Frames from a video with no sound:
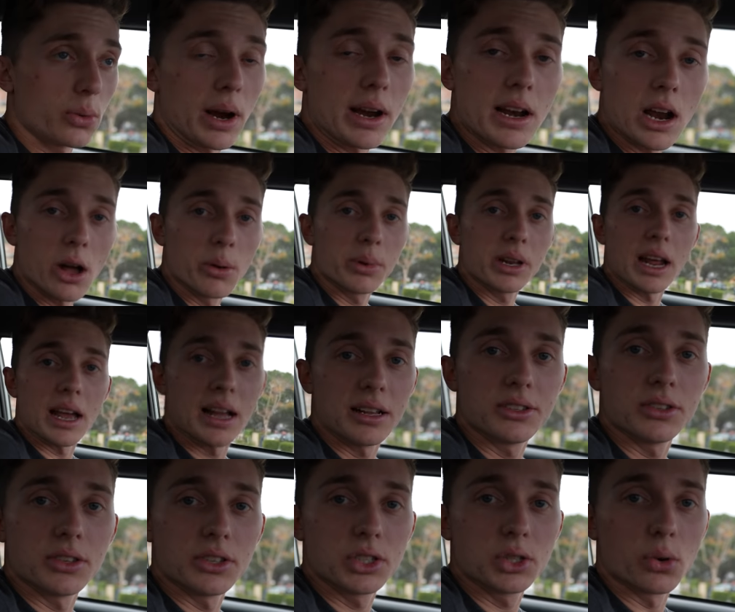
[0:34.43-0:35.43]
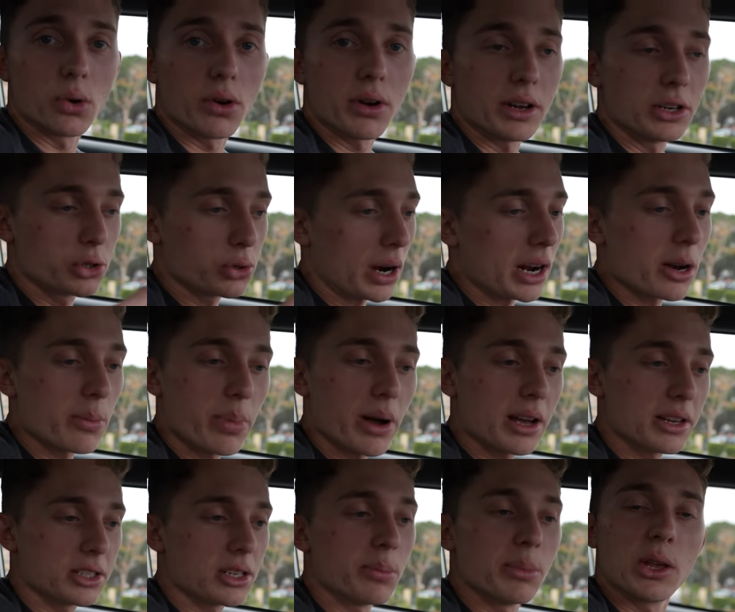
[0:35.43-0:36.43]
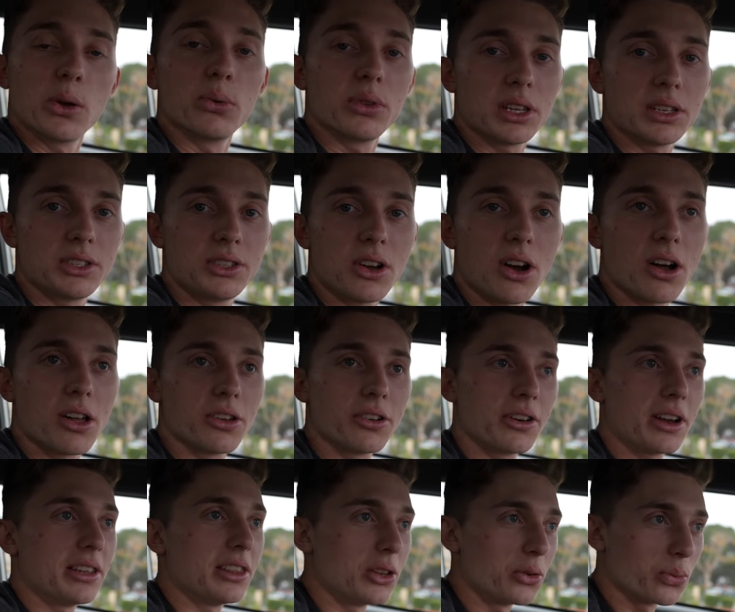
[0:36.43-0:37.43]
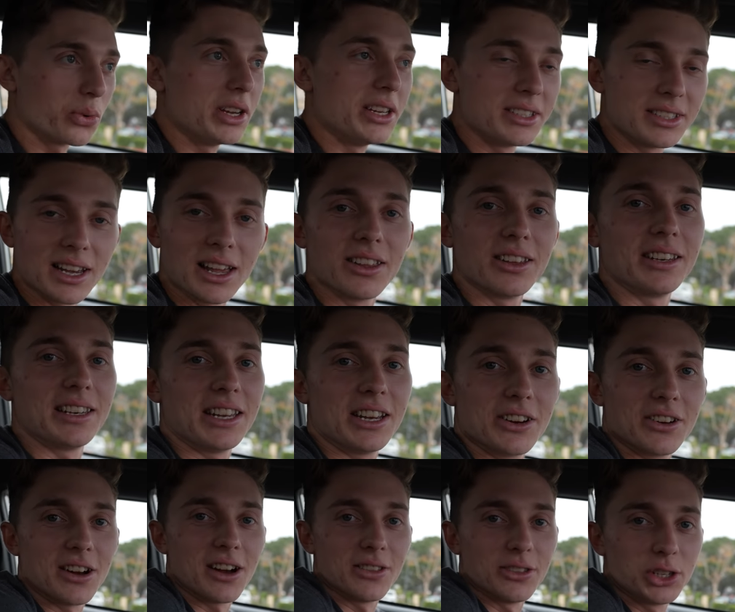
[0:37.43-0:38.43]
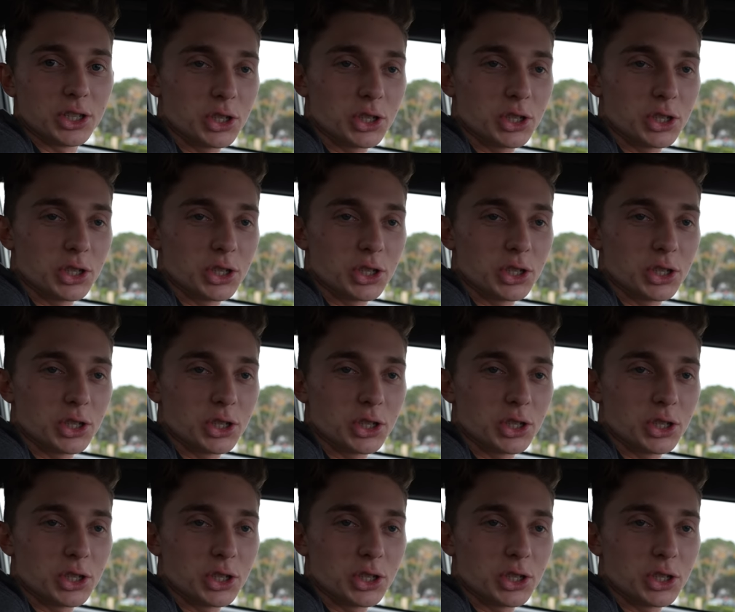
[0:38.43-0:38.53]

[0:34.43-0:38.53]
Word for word: right now I'm gonna head to the store and try to buy something with this dollar and then resell it here on the